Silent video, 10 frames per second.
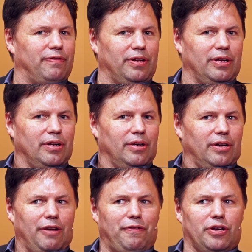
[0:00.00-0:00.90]
and
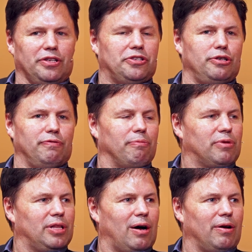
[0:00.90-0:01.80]
if you consume from
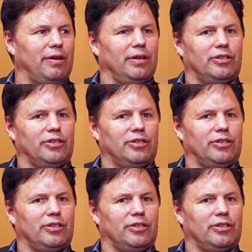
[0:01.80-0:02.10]
cloud,